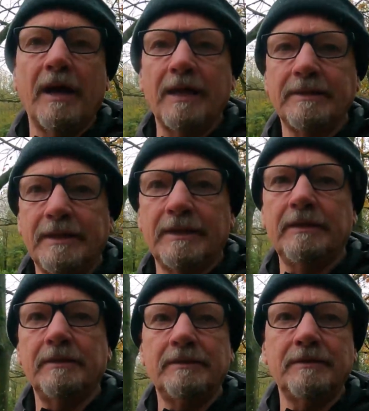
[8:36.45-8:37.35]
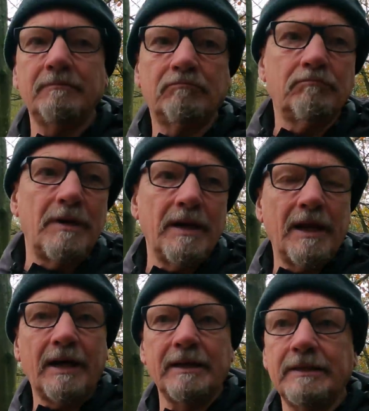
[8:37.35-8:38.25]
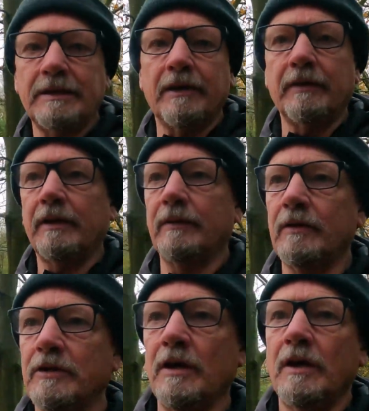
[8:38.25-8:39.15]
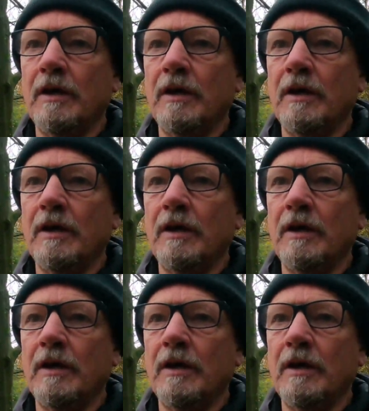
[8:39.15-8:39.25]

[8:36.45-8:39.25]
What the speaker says: 1990 I think it was.